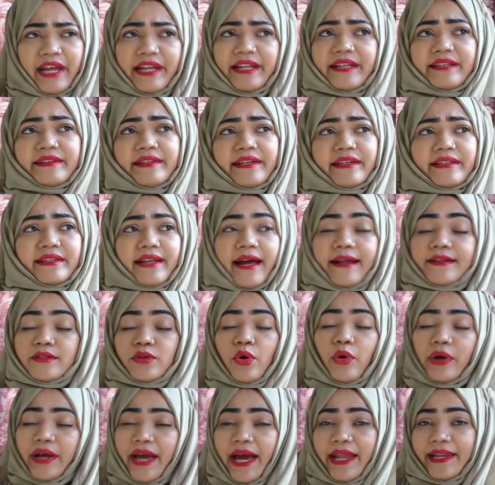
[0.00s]
Anything that's
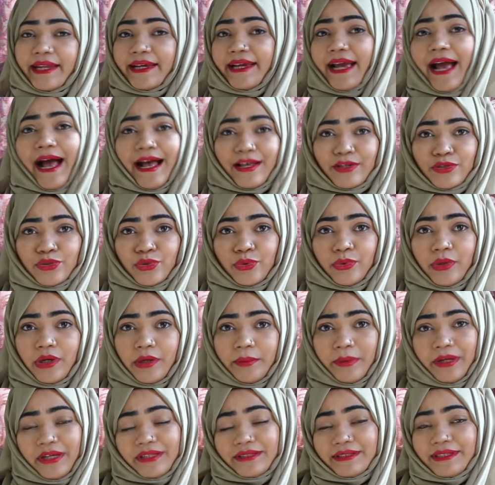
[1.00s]
organic has to
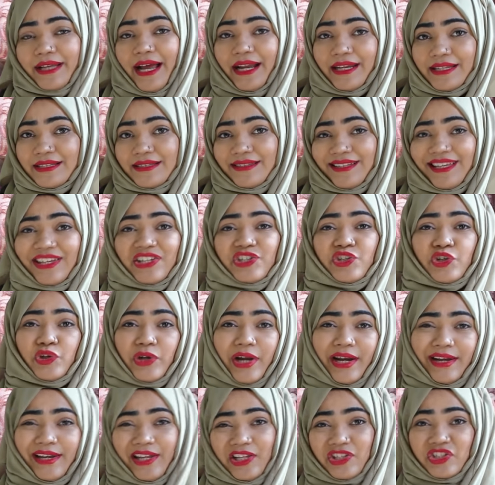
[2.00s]
work, because that is nature,
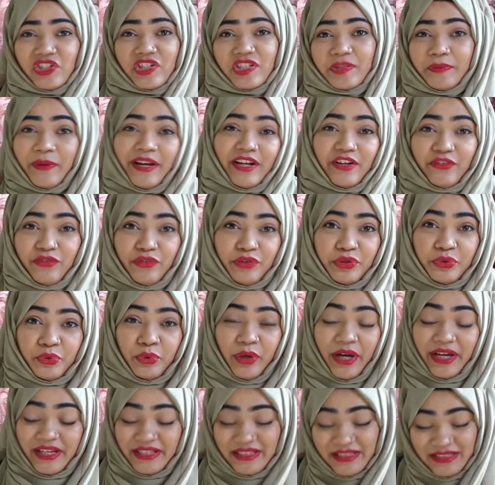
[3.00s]
and nature is meant for you
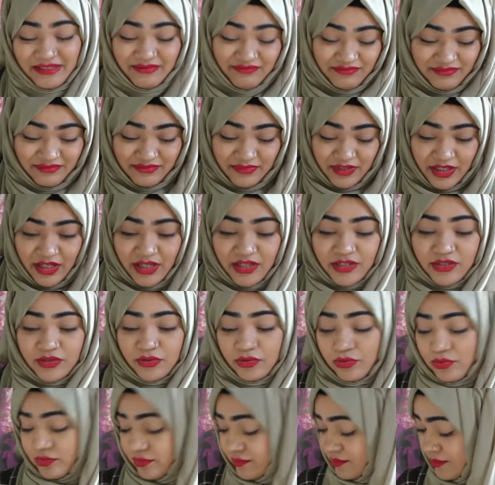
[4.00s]
guys.
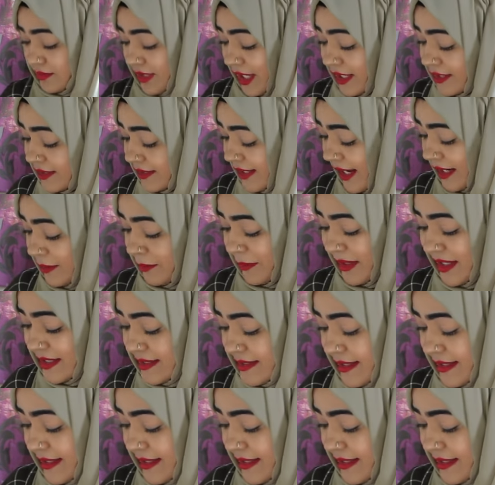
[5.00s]
So that makes